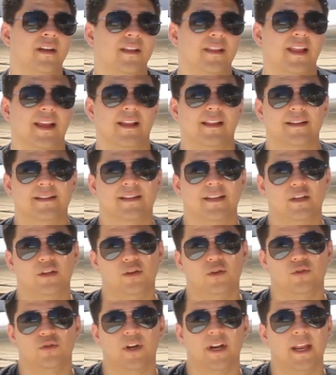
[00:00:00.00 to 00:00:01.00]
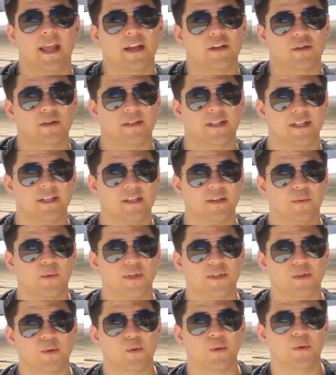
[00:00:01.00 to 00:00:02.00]
let's say you do training at your
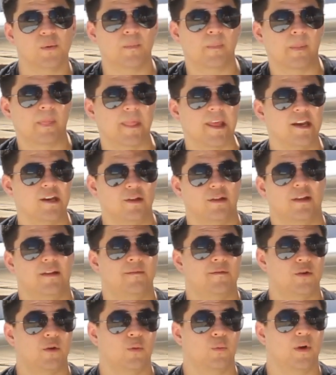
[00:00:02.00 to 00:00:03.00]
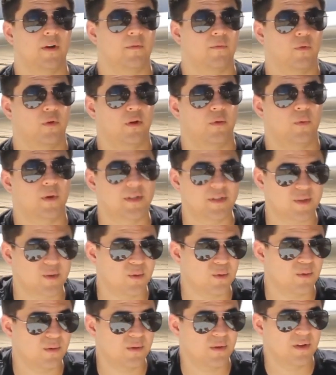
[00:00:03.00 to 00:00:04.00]
61 school and you leave to a 141
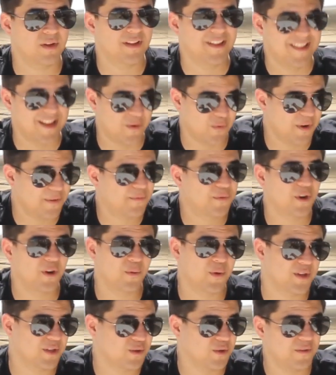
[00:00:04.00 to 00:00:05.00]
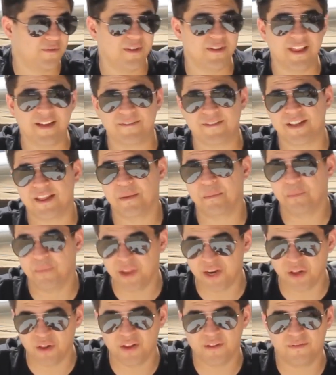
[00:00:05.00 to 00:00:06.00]
school, that 141 school, if you left in the
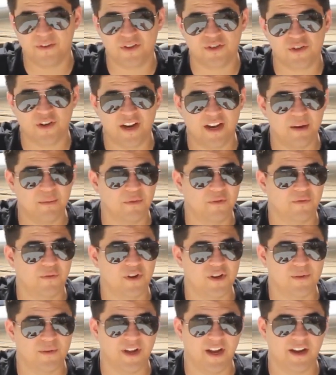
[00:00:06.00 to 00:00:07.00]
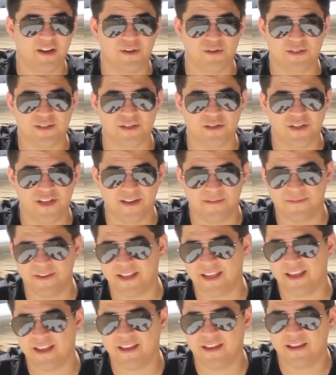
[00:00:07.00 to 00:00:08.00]
middle of your training before you got your
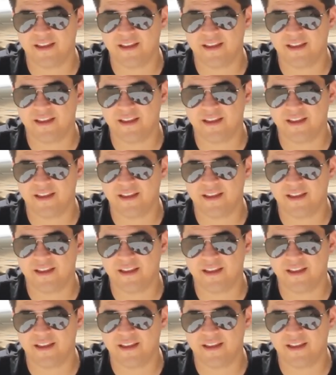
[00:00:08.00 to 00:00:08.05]
certificate,